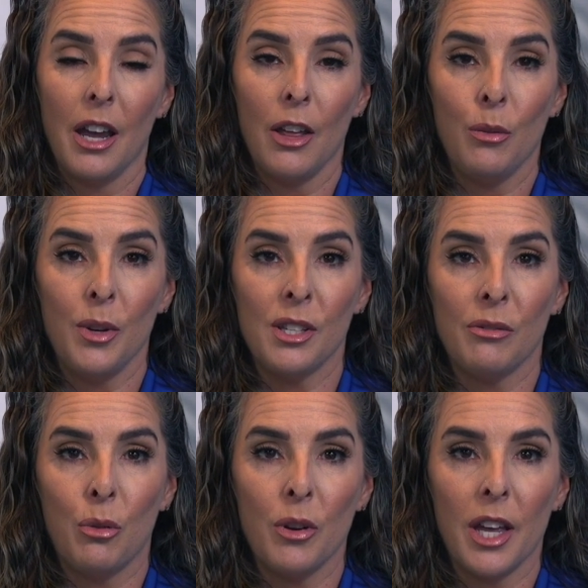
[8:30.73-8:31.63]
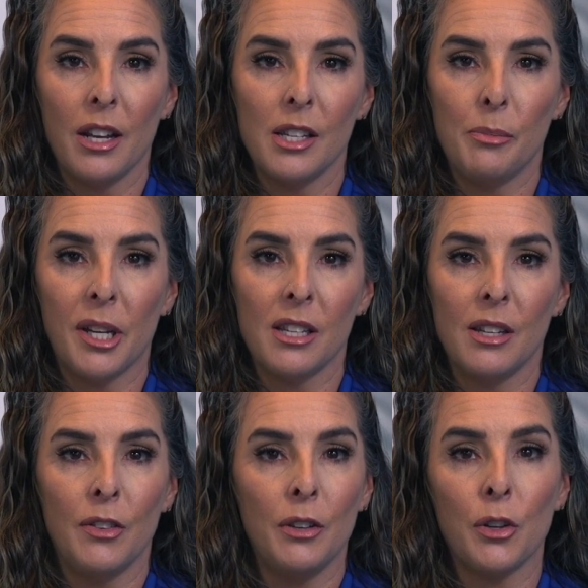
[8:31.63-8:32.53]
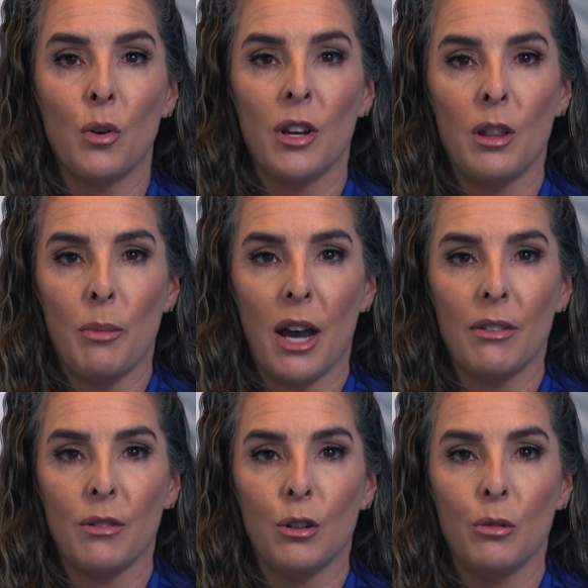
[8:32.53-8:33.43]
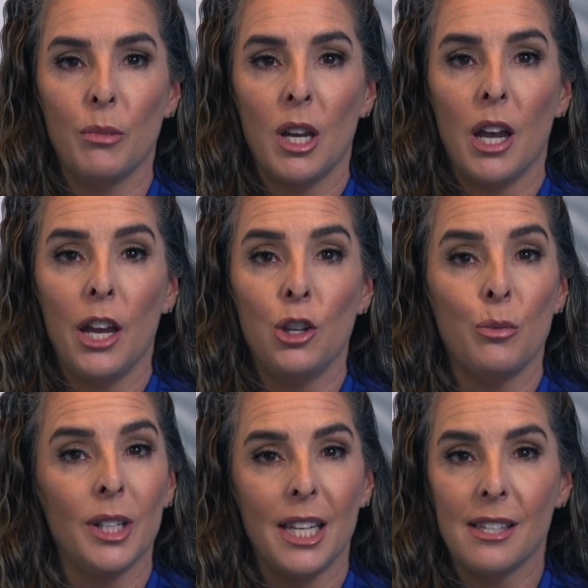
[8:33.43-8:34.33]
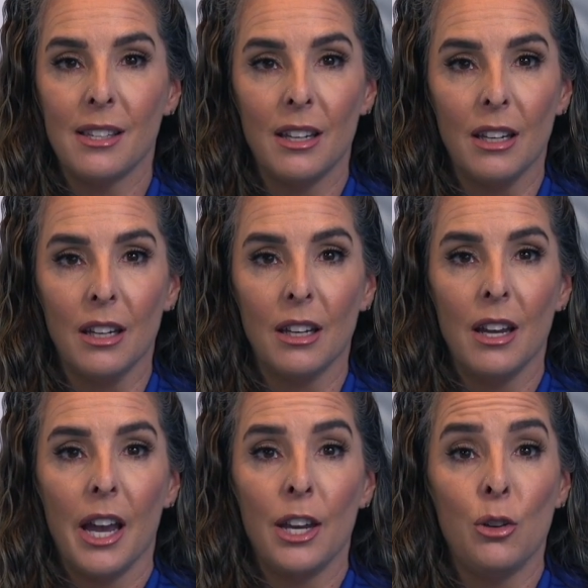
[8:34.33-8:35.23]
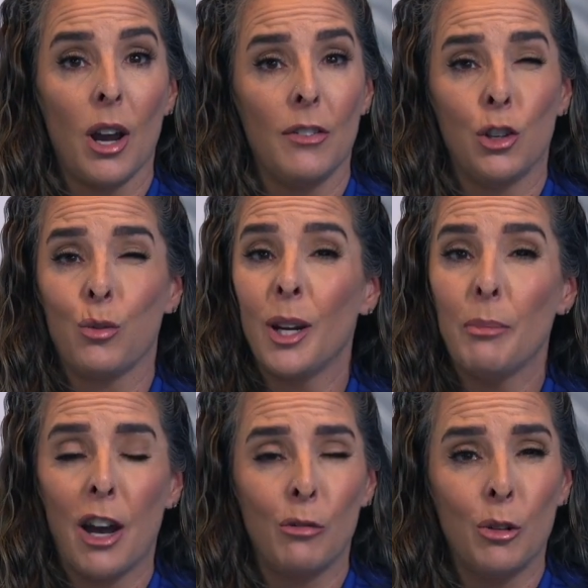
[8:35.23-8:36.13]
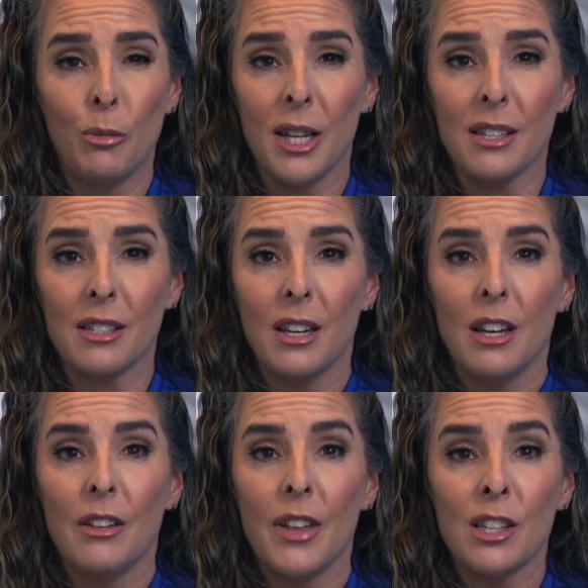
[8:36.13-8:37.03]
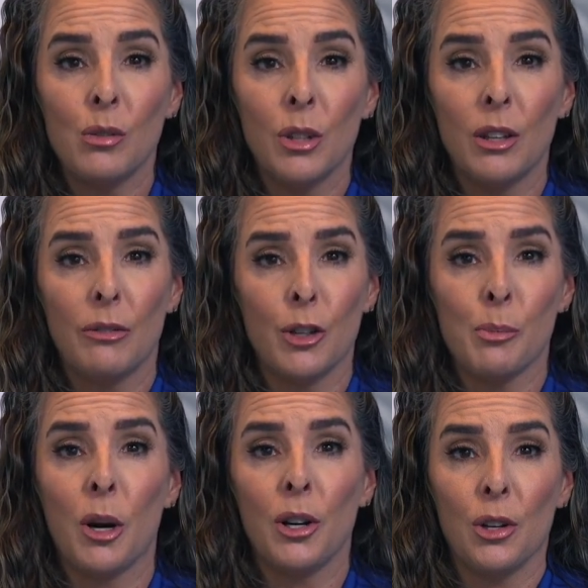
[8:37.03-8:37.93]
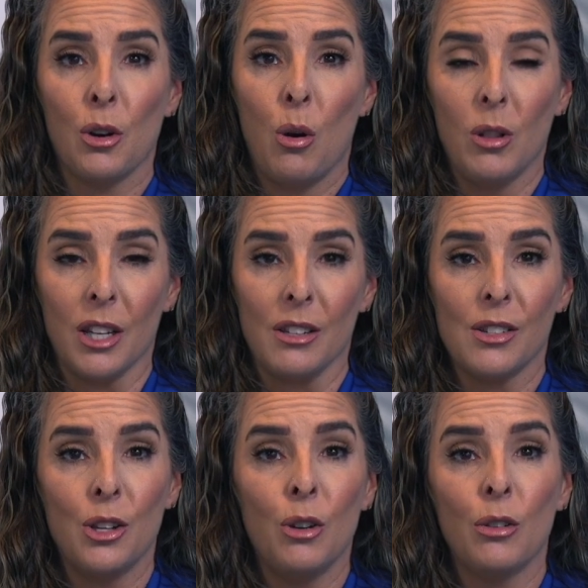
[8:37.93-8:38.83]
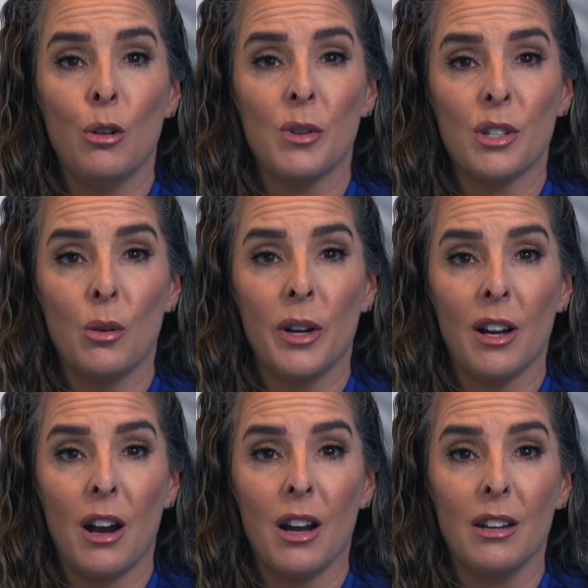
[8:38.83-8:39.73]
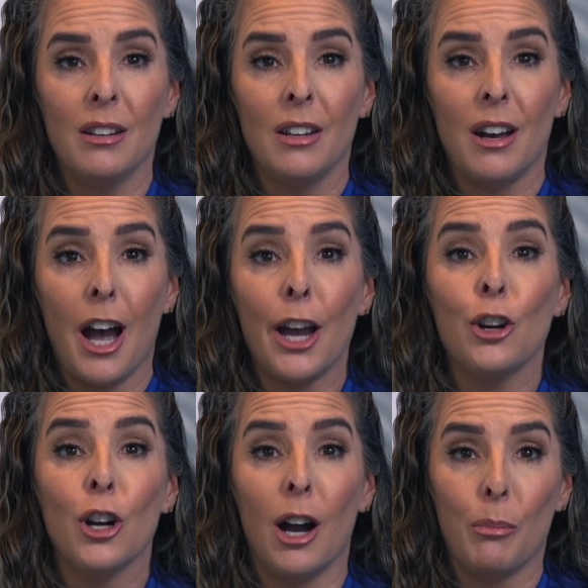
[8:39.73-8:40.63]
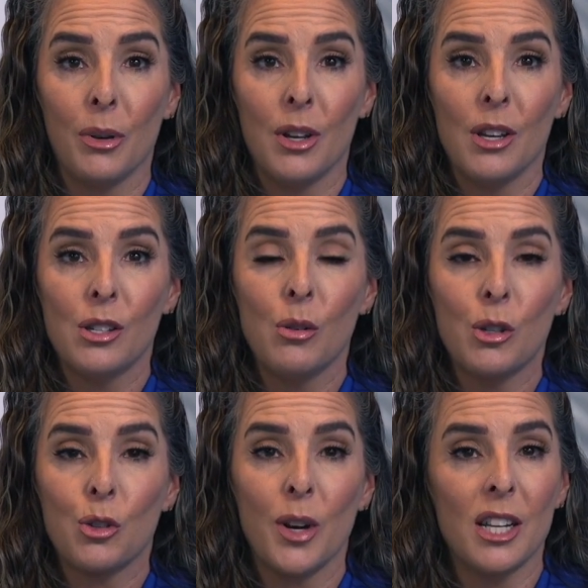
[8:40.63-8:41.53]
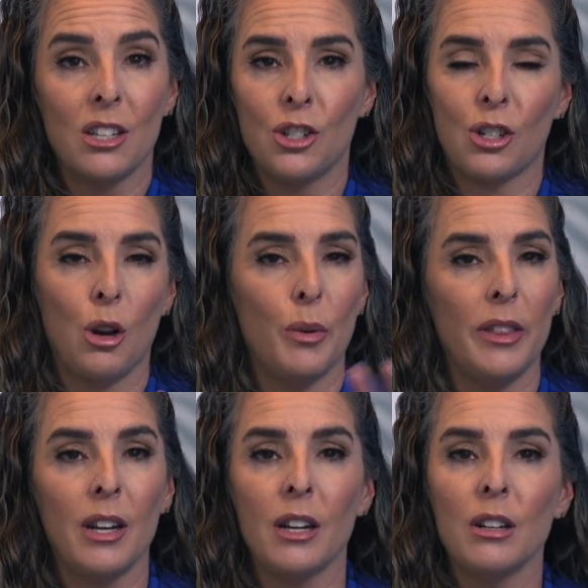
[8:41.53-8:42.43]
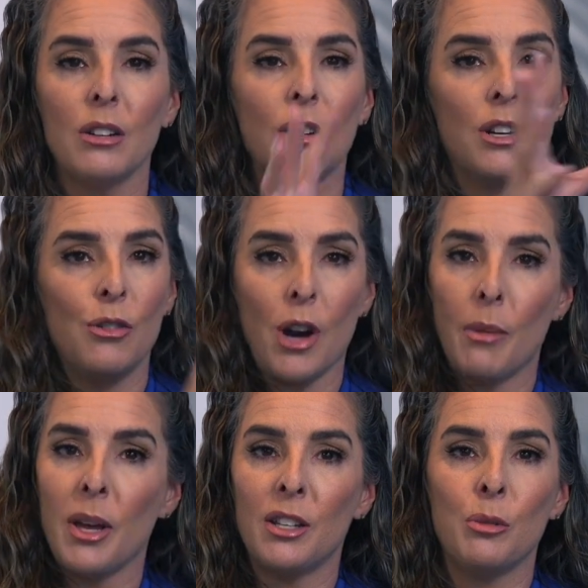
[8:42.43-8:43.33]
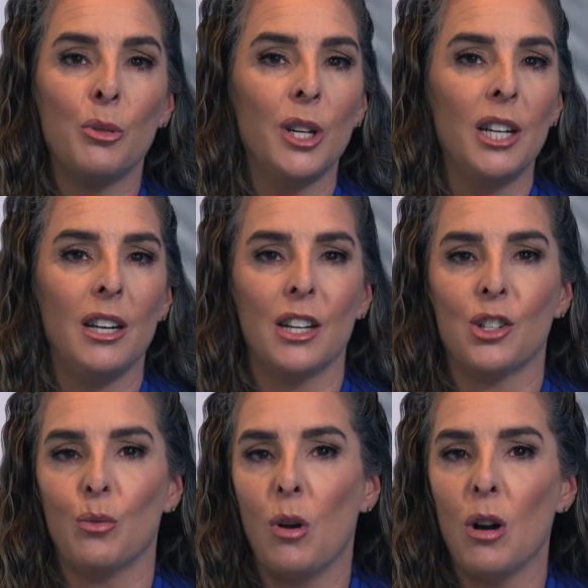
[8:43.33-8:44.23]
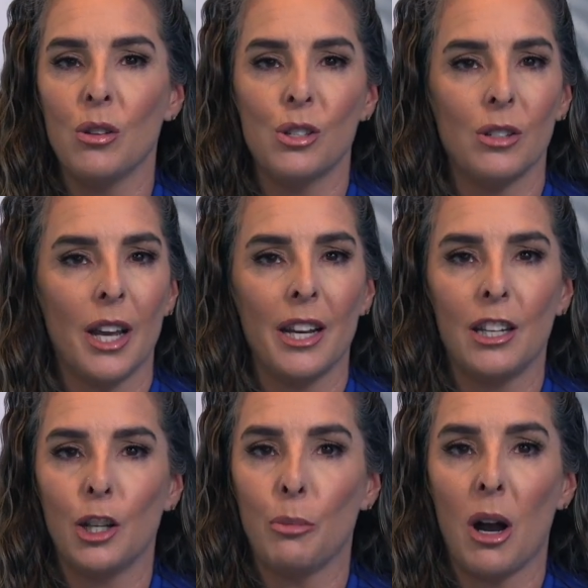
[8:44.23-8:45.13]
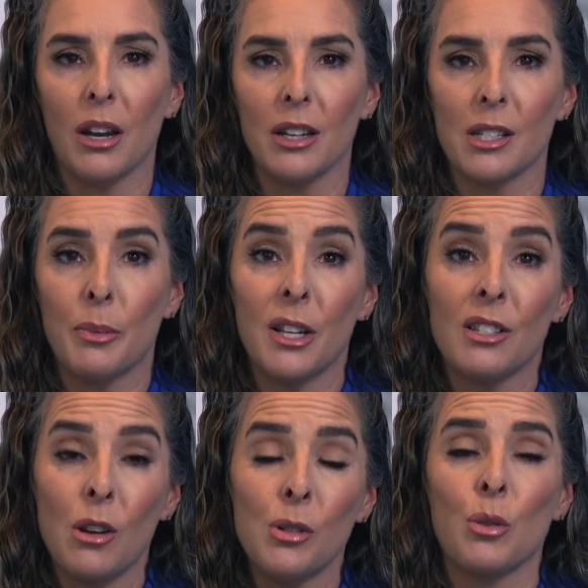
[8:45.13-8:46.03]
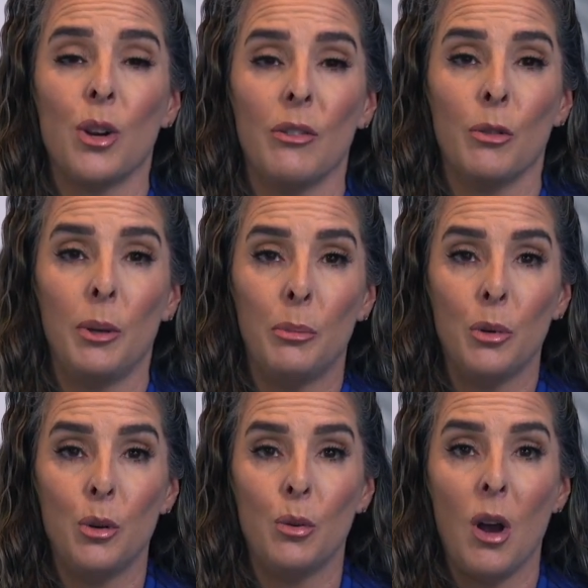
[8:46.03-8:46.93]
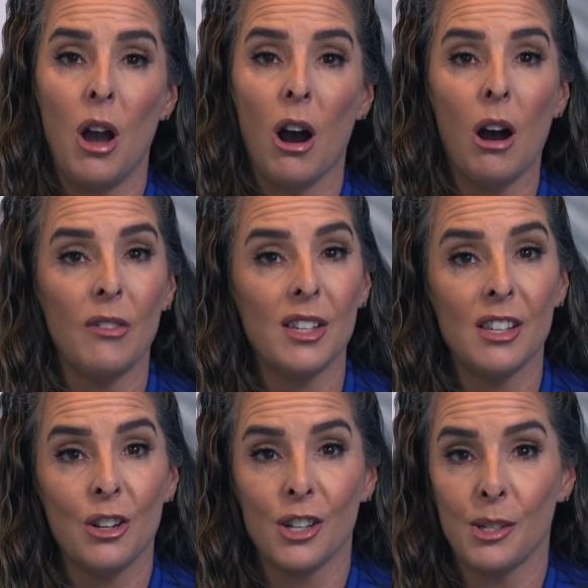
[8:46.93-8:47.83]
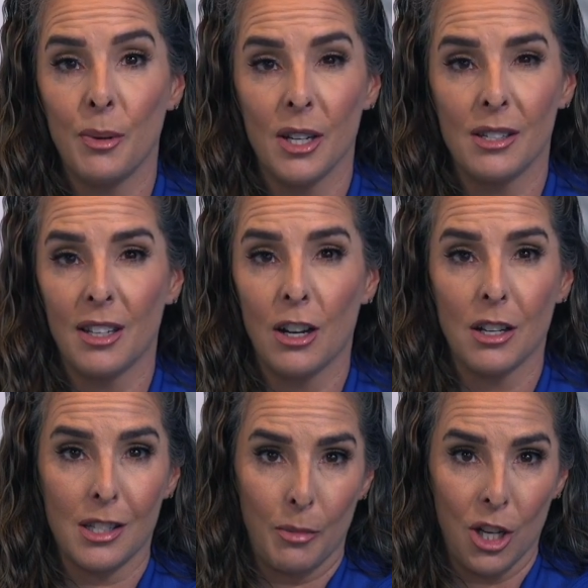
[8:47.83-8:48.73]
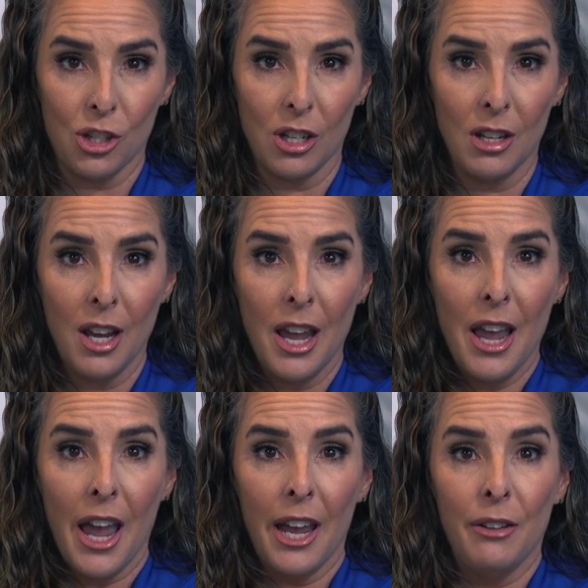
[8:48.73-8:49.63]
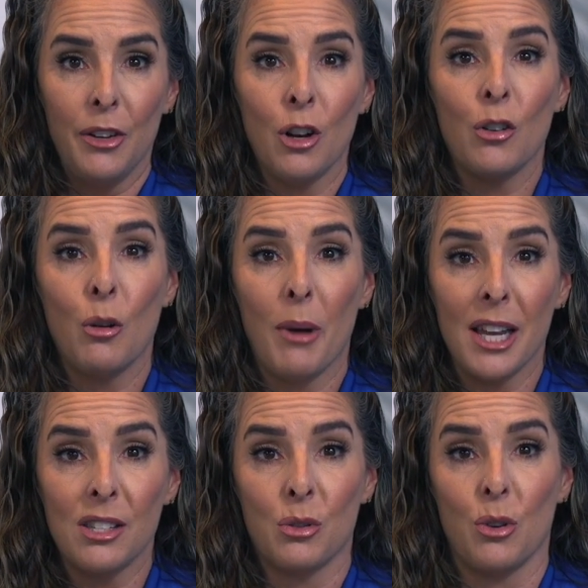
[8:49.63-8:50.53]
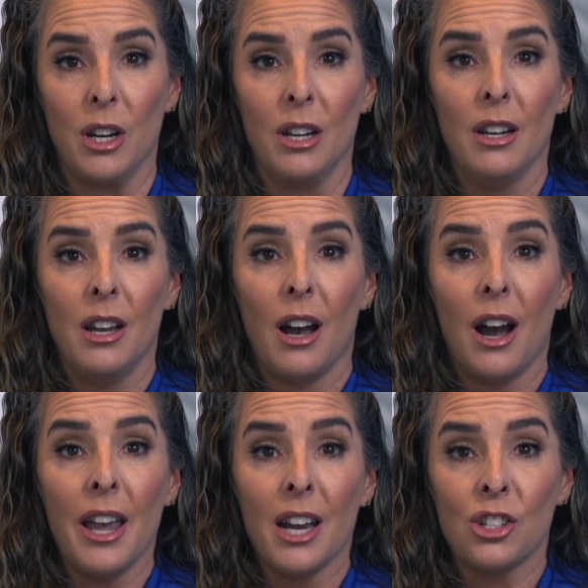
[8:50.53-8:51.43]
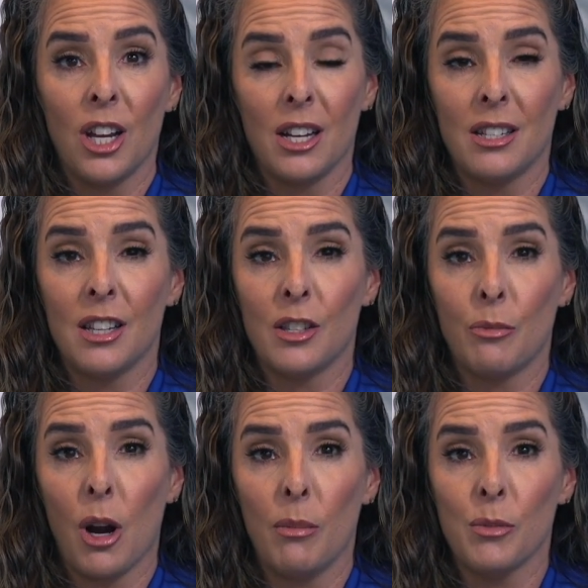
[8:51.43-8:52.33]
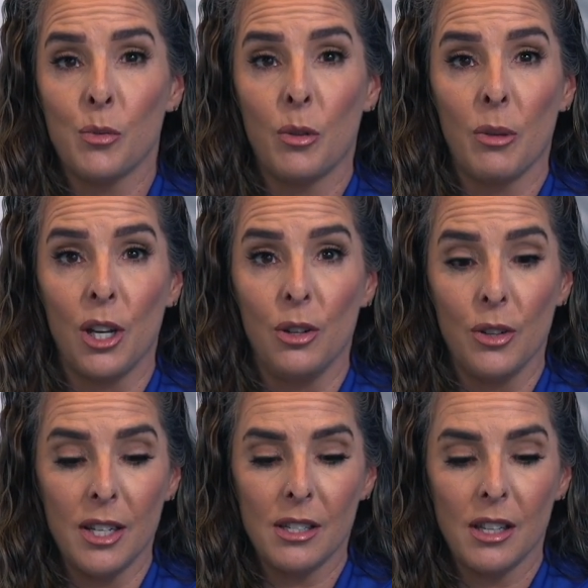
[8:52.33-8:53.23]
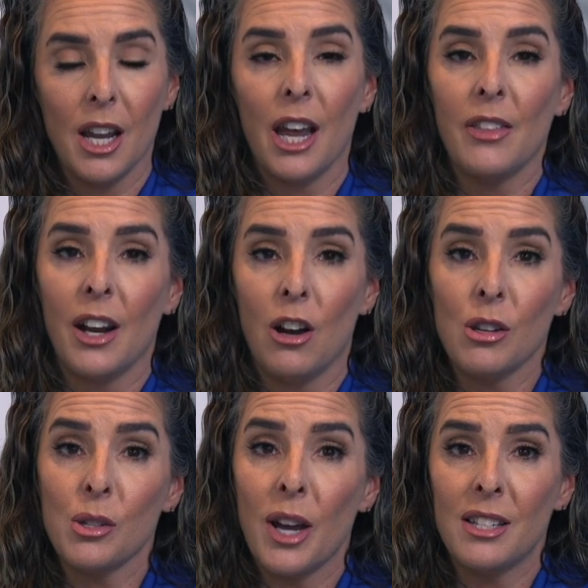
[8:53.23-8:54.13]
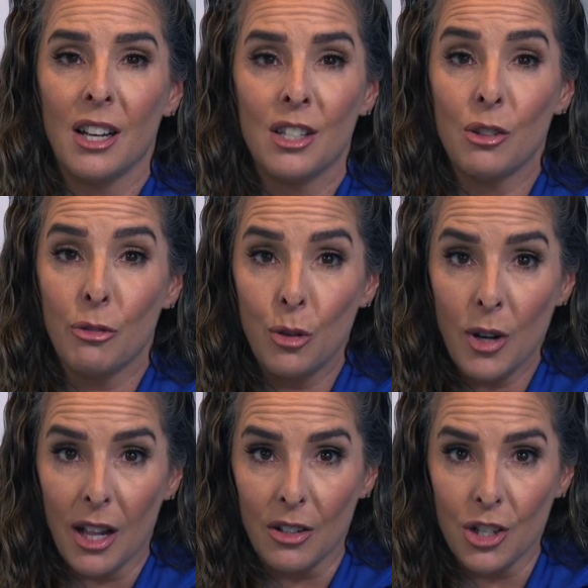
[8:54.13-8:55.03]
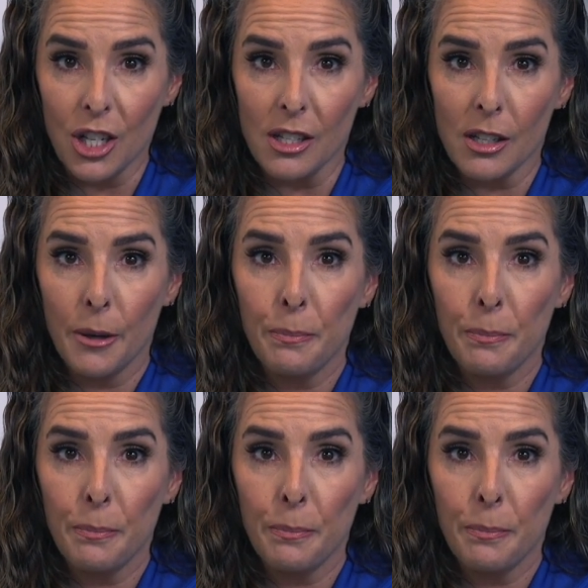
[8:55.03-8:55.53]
And the reason for that is because even if you're going to the bathroom and you're releasing and you're having great bowel movements, that's only the first part of your colon. So you don't know what's going on higher up. So it's great to just go in there, grab that debris, get your walls, your lining, and your pockets. But it's also great for people who obviously are experiencing constipation. And if you don't know my story, I actually had tons of problems with my uterus, and then I also had tons of food allergies.